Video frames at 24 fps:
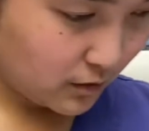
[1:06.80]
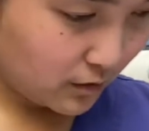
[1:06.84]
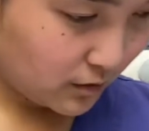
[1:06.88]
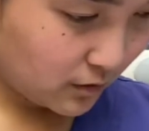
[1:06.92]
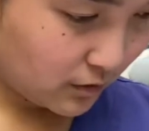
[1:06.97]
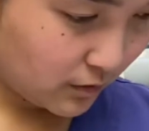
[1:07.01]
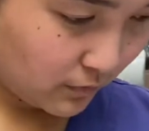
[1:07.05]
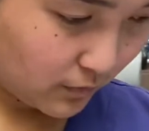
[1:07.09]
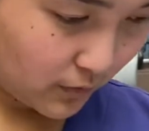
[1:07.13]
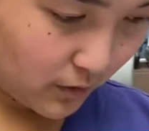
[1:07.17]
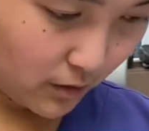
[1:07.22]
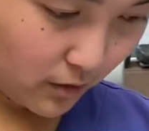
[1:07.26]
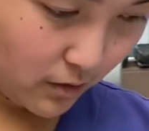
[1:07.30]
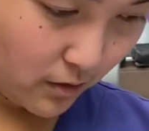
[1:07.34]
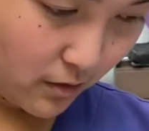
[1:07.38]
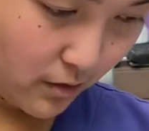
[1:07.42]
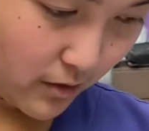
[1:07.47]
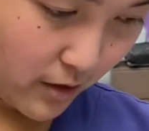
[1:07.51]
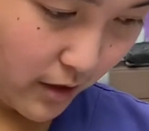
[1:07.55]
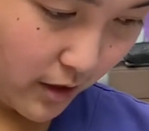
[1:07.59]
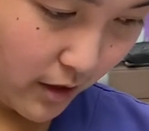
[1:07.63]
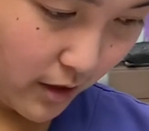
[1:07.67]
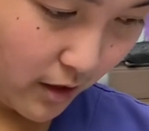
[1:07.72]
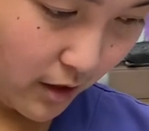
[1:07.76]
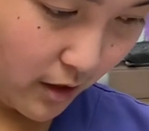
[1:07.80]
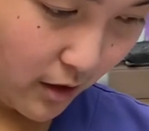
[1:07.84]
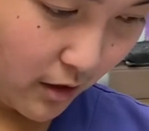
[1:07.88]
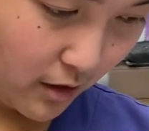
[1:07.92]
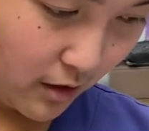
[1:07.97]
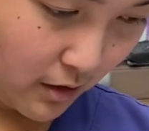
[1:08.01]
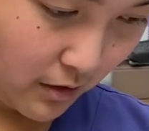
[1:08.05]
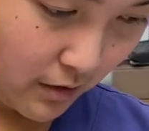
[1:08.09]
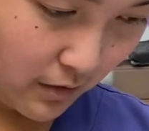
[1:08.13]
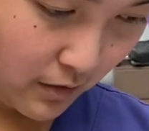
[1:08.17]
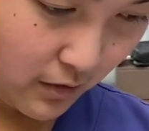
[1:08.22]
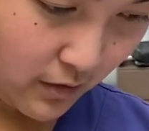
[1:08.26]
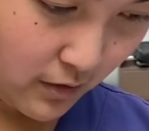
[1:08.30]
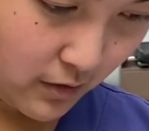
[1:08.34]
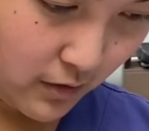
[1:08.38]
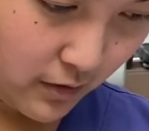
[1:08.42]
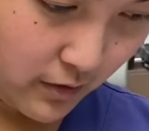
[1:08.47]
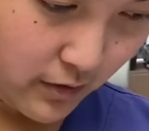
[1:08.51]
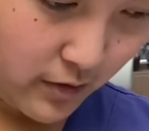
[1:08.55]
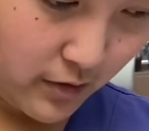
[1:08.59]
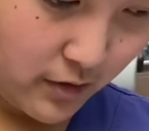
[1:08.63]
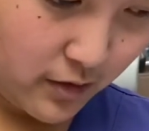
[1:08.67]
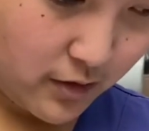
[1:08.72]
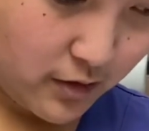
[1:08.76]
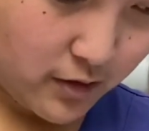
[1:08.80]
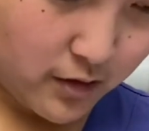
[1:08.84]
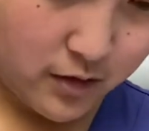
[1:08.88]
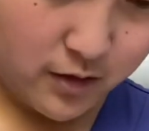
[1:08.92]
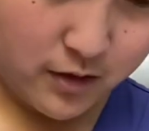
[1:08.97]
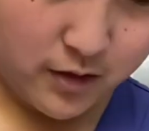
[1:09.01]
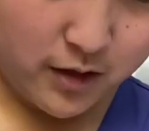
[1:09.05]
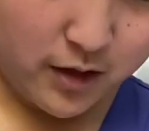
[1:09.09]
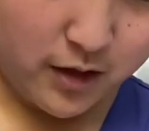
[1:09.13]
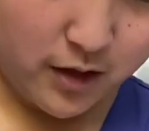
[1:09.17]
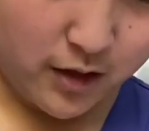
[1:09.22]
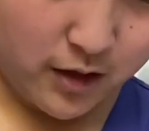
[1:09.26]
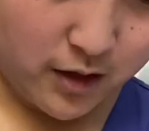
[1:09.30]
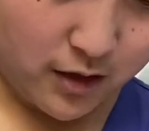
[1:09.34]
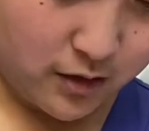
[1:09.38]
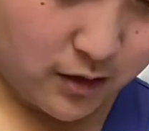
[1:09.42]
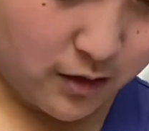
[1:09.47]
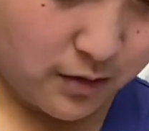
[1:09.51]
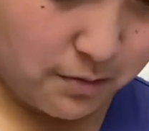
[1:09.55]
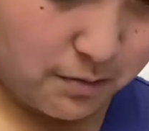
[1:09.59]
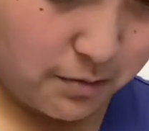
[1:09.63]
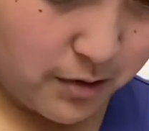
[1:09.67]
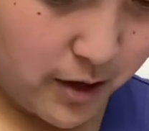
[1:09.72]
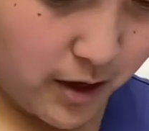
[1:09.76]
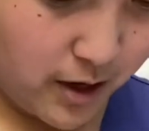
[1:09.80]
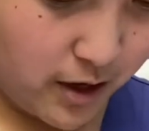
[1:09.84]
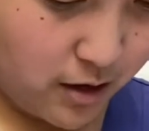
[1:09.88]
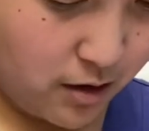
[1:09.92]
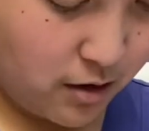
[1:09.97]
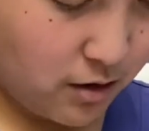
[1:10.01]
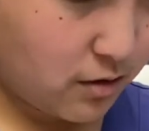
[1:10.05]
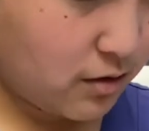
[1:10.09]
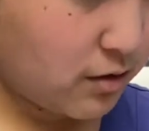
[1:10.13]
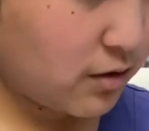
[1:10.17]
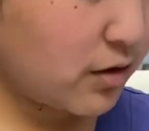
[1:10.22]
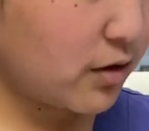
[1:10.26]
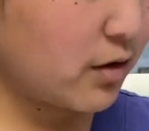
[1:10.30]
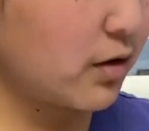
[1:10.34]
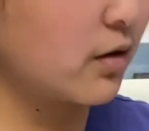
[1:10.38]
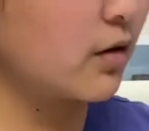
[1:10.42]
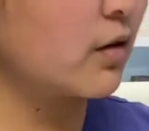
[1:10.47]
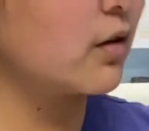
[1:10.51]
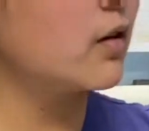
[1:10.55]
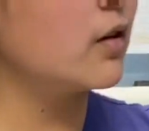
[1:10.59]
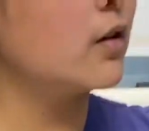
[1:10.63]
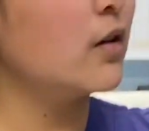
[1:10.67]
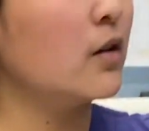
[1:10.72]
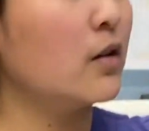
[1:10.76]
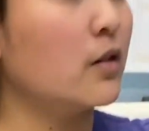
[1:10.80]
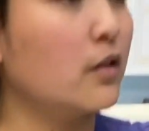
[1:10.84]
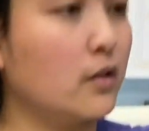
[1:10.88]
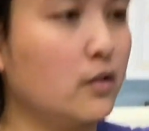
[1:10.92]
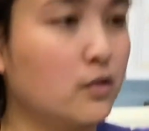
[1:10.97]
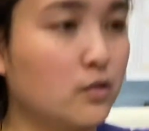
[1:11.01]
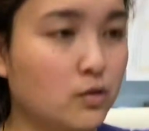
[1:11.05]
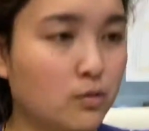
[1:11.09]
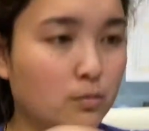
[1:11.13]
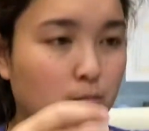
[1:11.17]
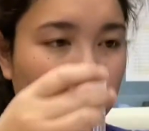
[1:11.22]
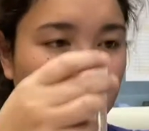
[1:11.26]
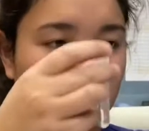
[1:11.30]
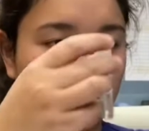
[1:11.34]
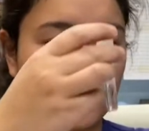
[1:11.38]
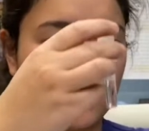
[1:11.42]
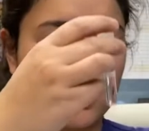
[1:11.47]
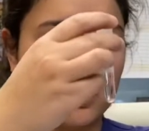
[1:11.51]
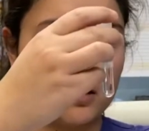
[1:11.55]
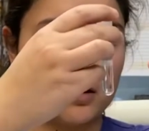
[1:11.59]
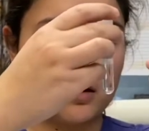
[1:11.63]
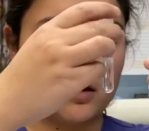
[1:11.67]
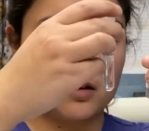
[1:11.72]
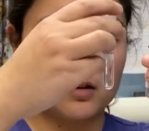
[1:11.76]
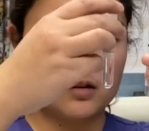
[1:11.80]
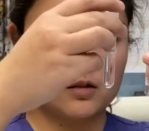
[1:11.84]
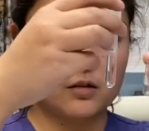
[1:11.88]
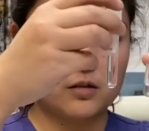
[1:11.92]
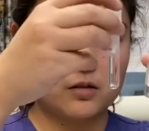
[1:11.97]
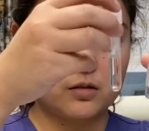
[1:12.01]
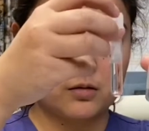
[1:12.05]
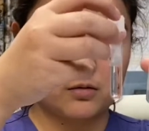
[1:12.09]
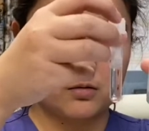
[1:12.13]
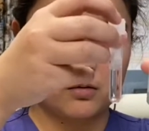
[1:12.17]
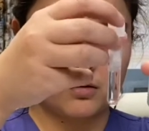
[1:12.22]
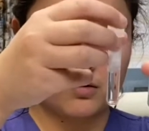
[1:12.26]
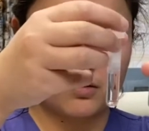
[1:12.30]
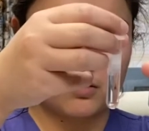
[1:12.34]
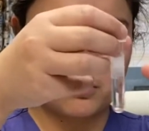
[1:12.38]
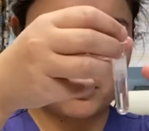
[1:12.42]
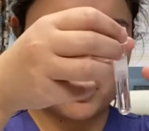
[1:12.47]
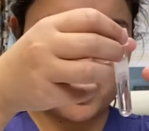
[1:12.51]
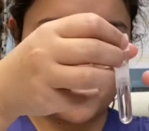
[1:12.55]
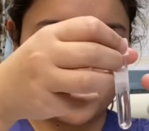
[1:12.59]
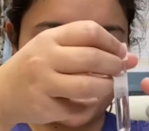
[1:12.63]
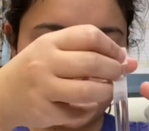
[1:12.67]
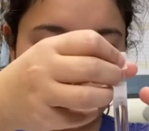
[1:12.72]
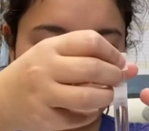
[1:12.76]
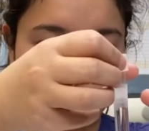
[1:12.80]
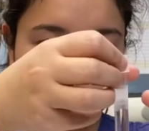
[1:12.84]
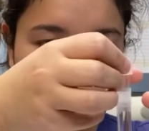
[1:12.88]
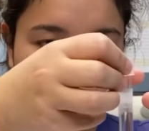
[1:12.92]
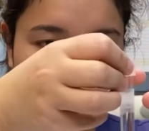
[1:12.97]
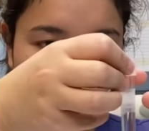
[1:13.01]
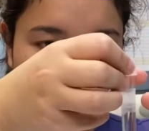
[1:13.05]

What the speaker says: I'm going to go ahead and compare the turbidity to my 0.5